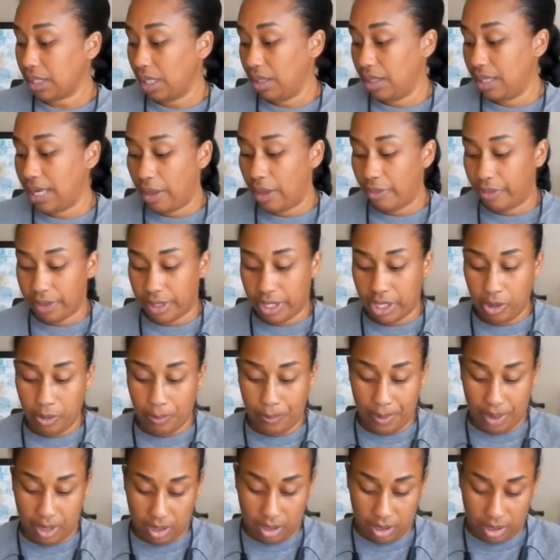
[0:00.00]
now the
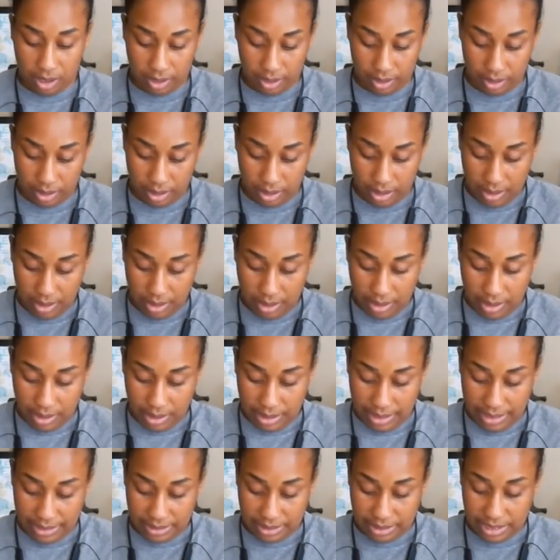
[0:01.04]
coupon,
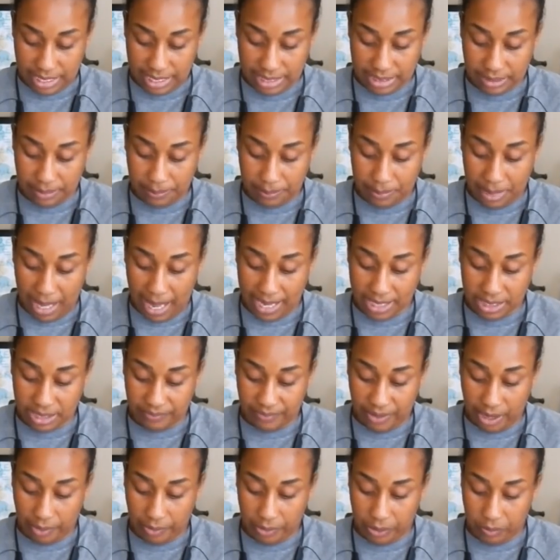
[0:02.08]
it says a max
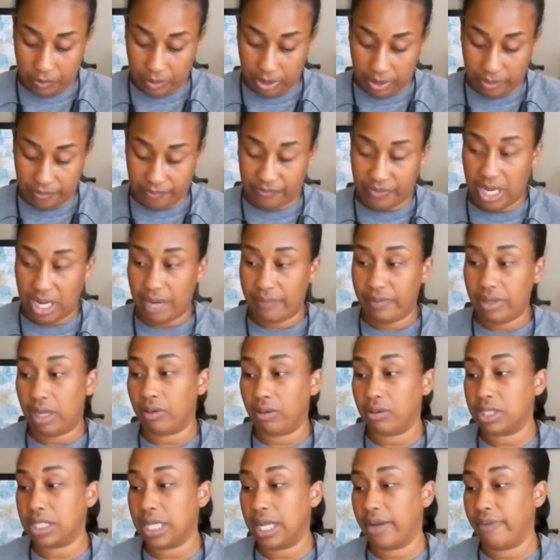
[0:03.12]
value of
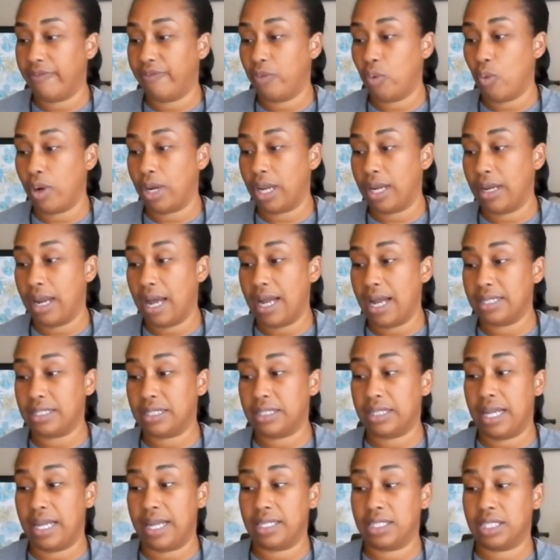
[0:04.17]

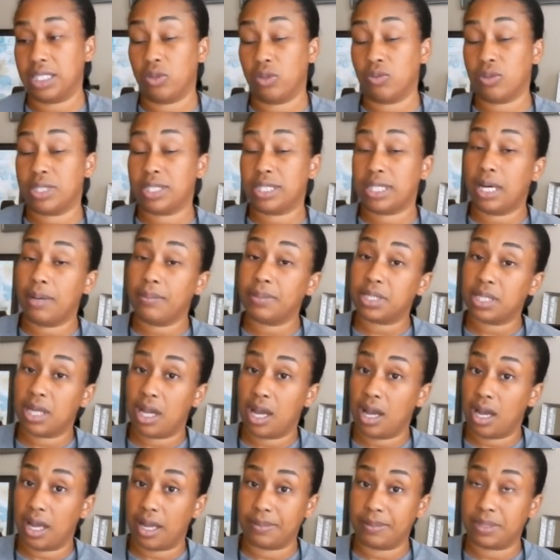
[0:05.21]
$5.49. So
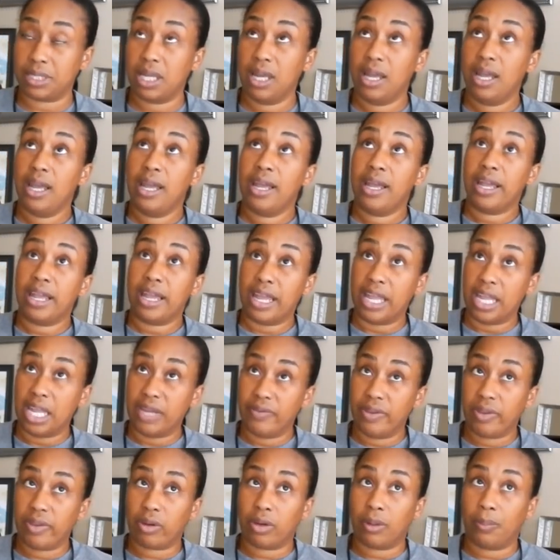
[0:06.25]
sometimes,
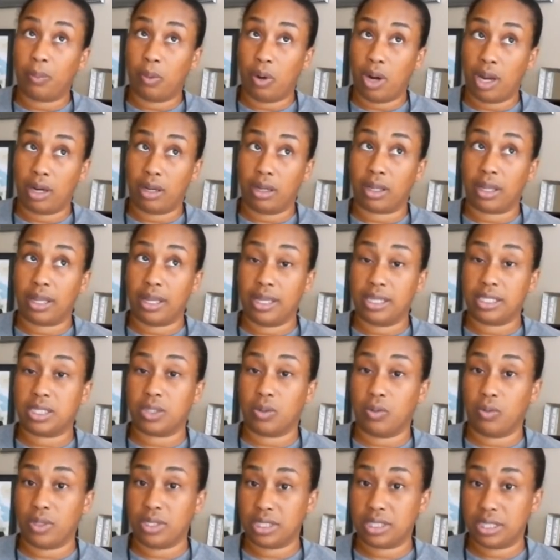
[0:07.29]
even though the product is
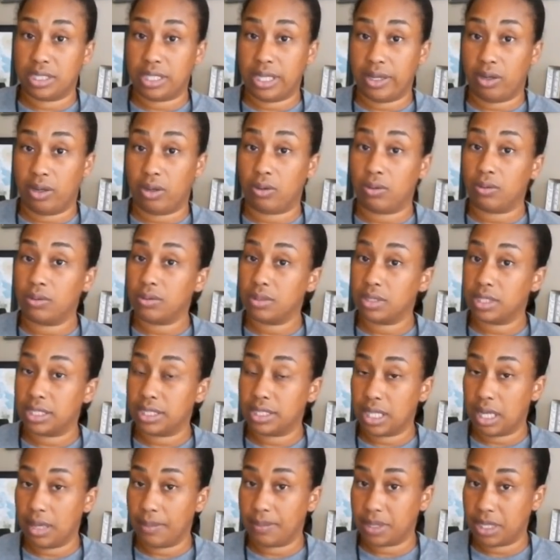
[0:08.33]
on sale,
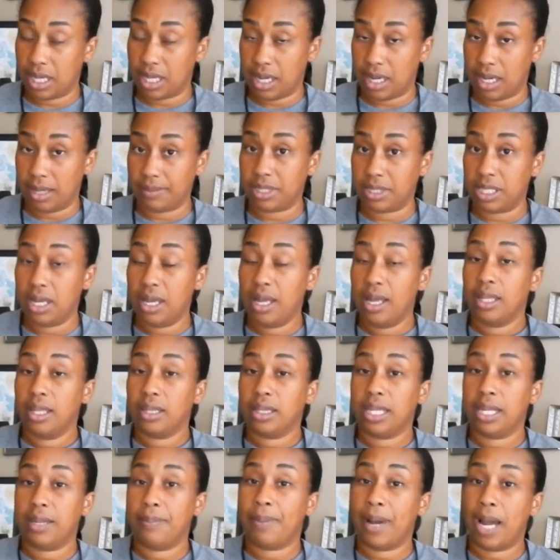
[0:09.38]
sometimes
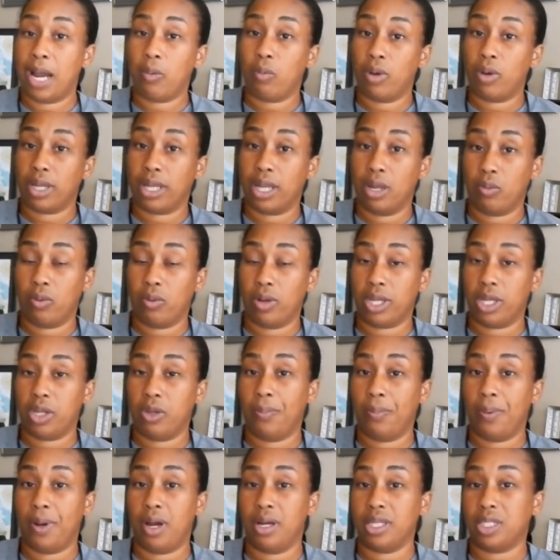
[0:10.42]
the buy one, get one
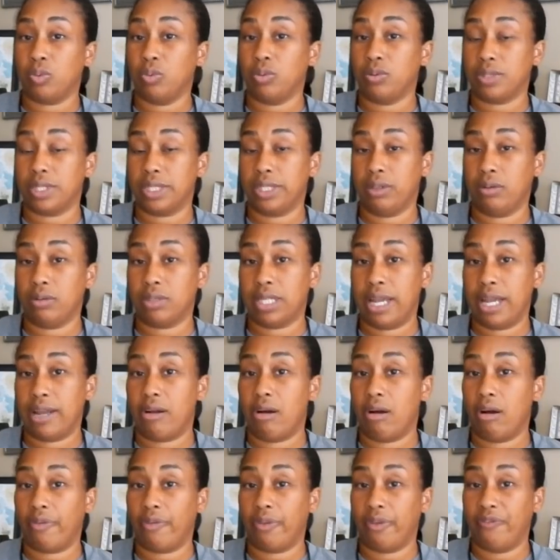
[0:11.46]
coupons will still
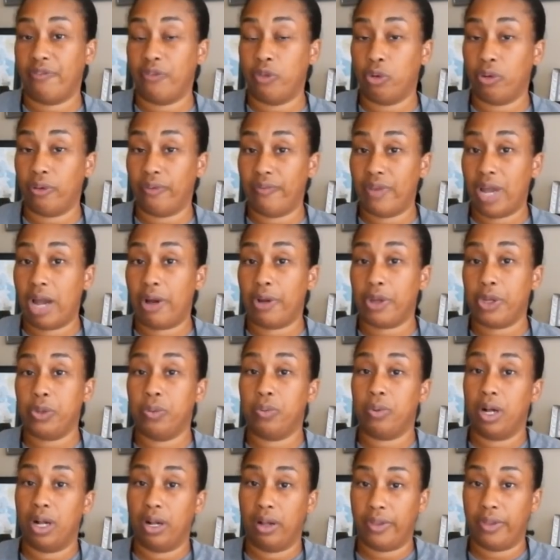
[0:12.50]
take off the full
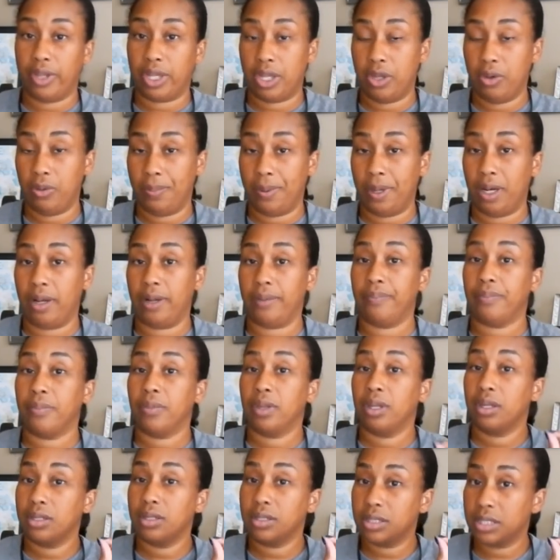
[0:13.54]
value of the coupon.
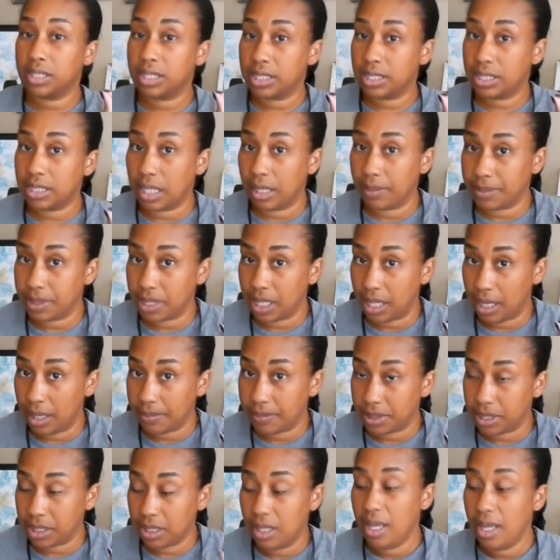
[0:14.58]

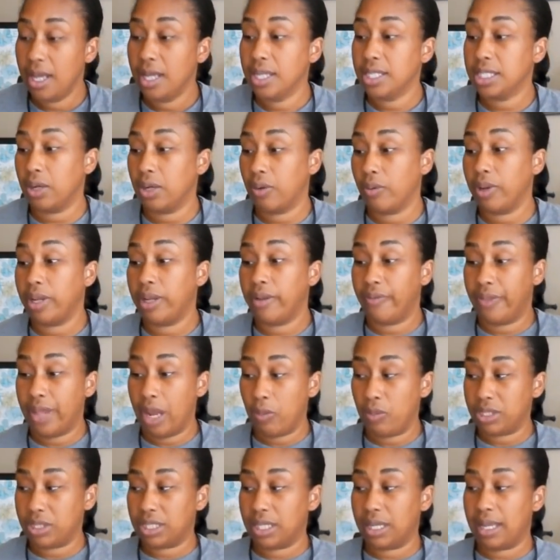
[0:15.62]
Sometimes. So if
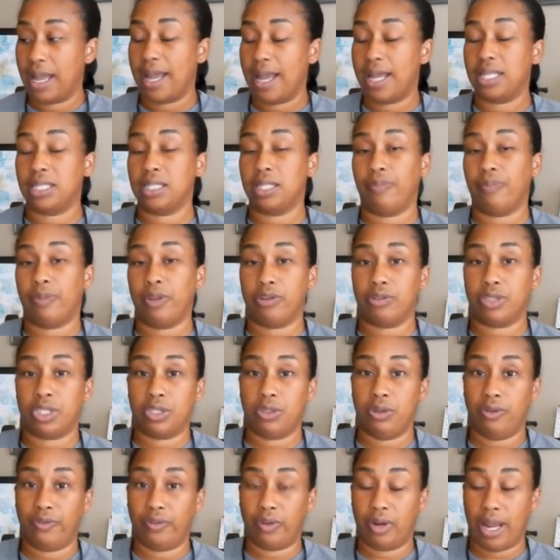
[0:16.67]
that was the case, they're
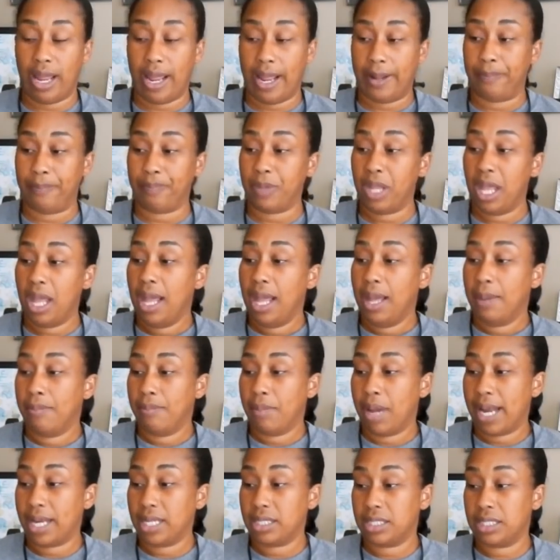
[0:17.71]
2 for $8
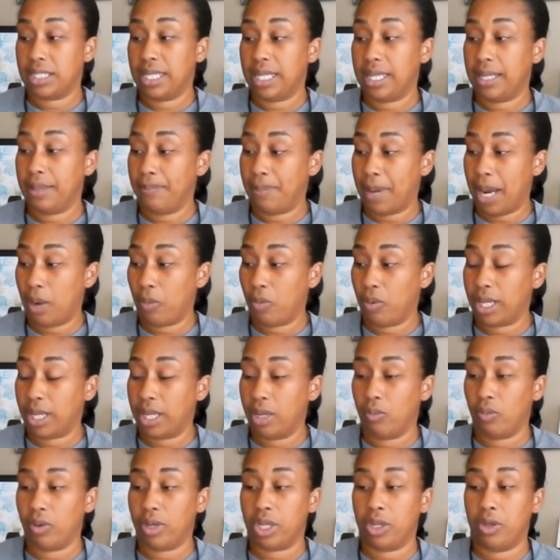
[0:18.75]
minus the buy one
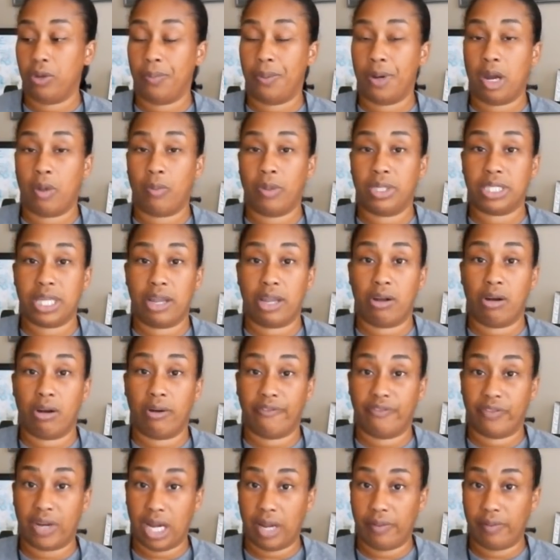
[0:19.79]
get one coupon would take
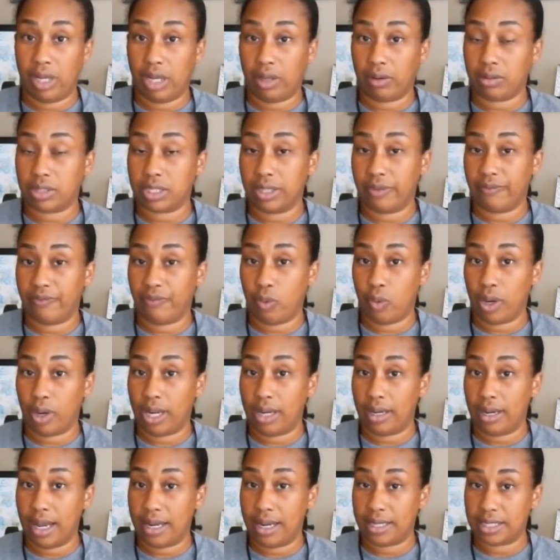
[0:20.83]
off
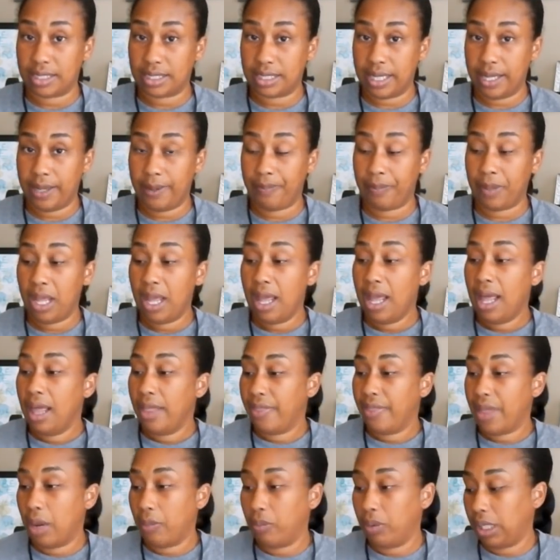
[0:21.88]
$5.49.
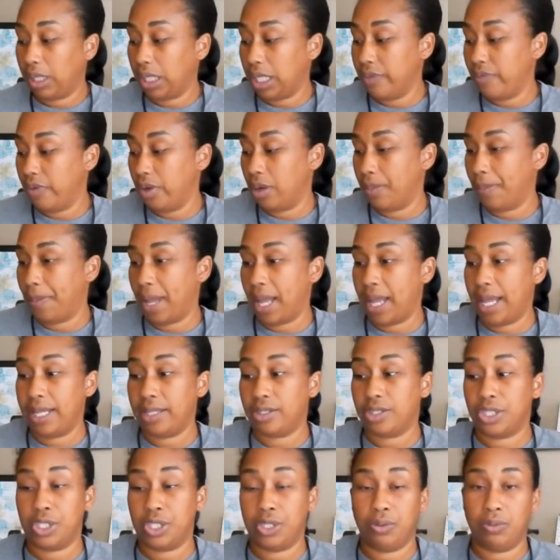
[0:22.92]
That will leave you to
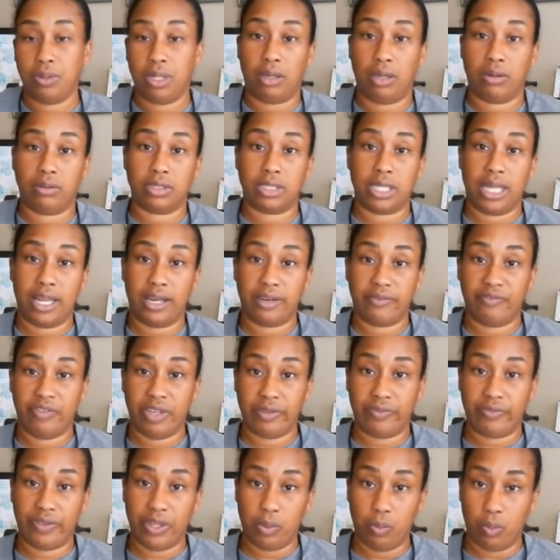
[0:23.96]
pay
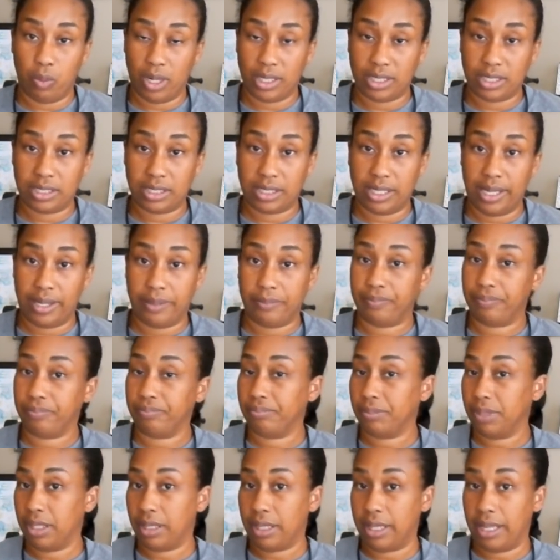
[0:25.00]
$2.51.
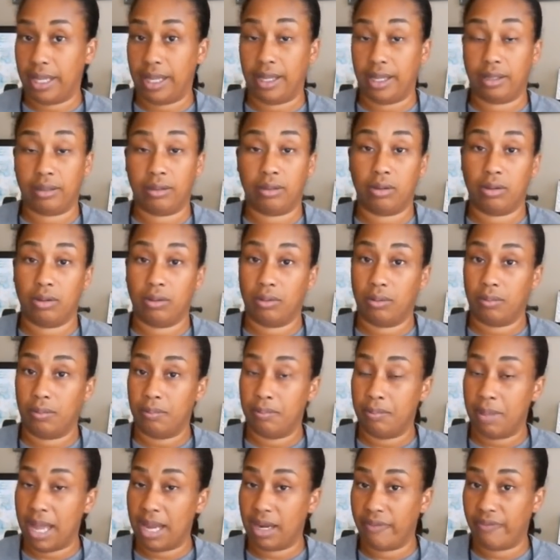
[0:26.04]
Again,
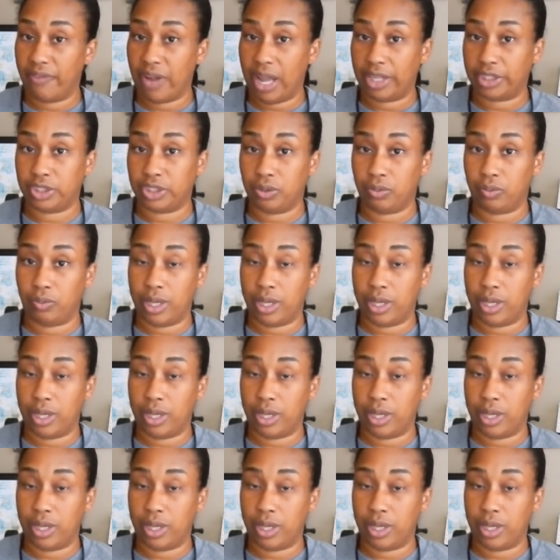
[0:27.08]
manufacturer